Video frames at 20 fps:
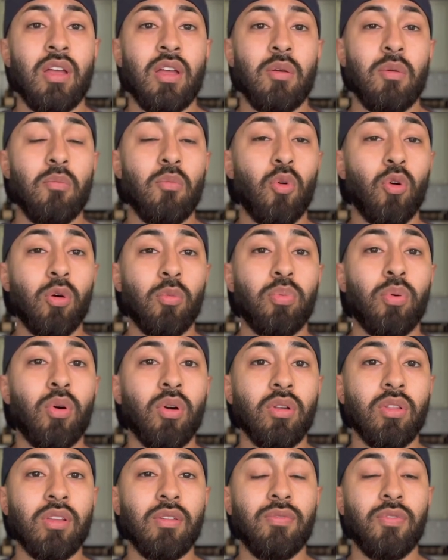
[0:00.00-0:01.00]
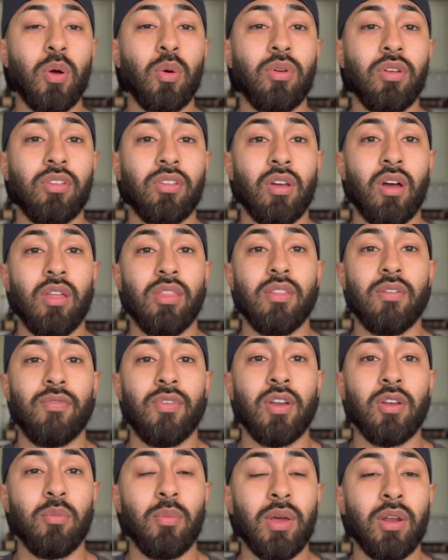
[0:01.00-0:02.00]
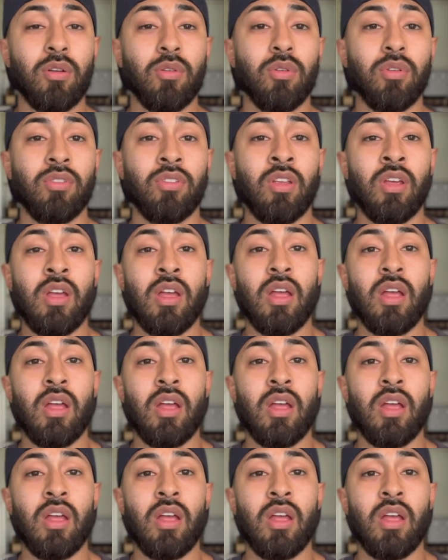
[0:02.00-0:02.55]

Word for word: and more importantly, focus on the fundamentals